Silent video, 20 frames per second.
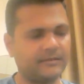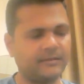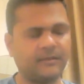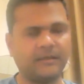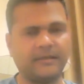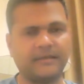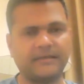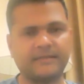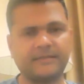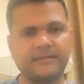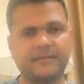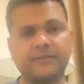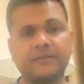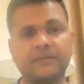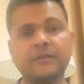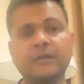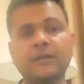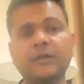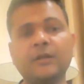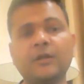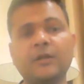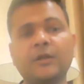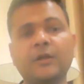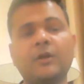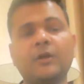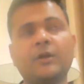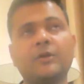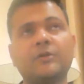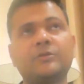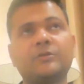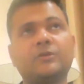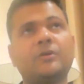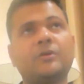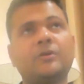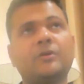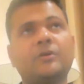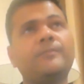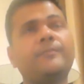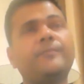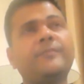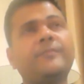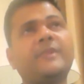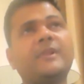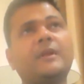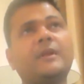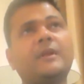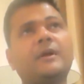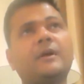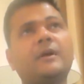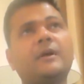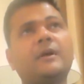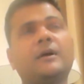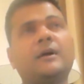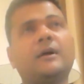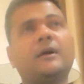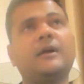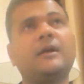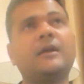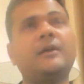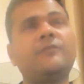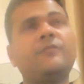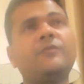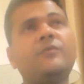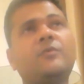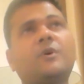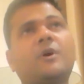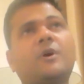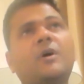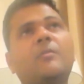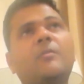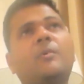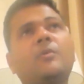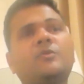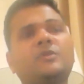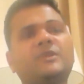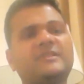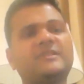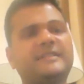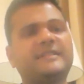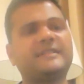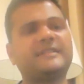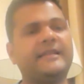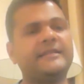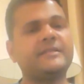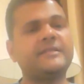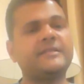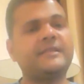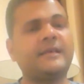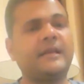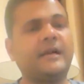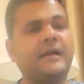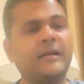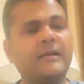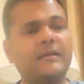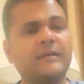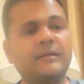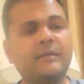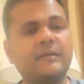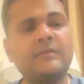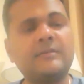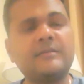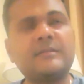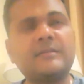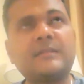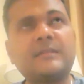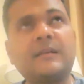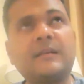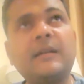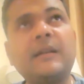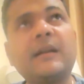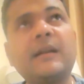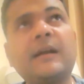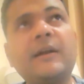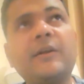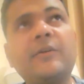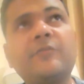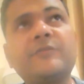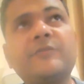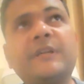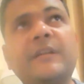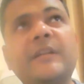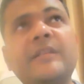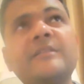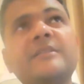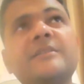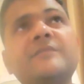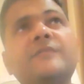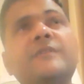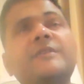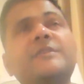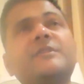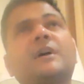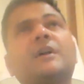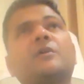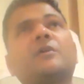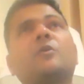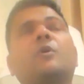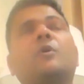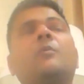Yes, sir. So if you talk about the challenges, there are certain kind of challenges which are